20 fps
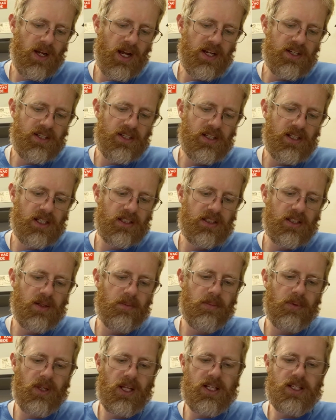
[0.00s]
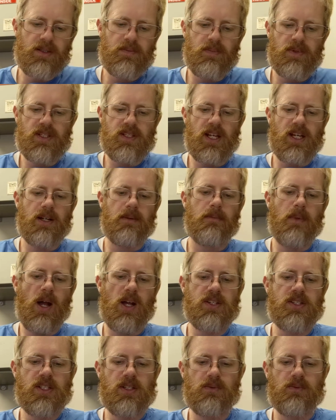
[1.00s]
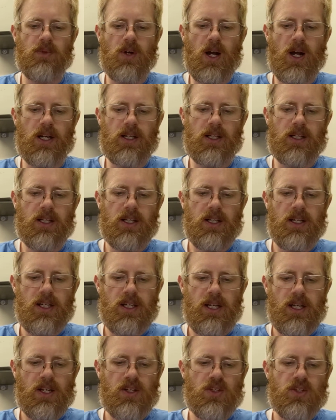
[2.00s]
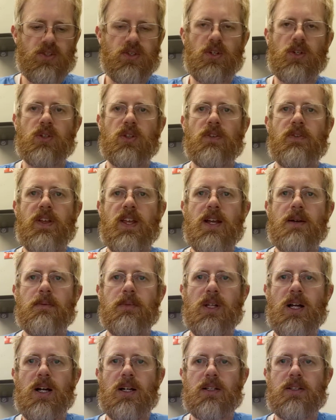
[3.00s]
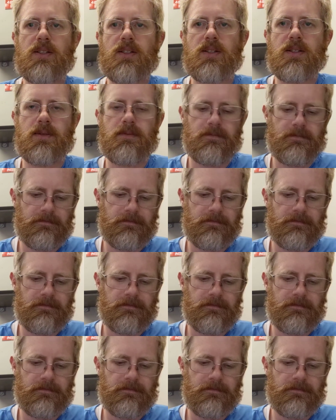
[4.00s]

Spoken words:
I selected a place beside a mossy rock in a circle of hemlocks.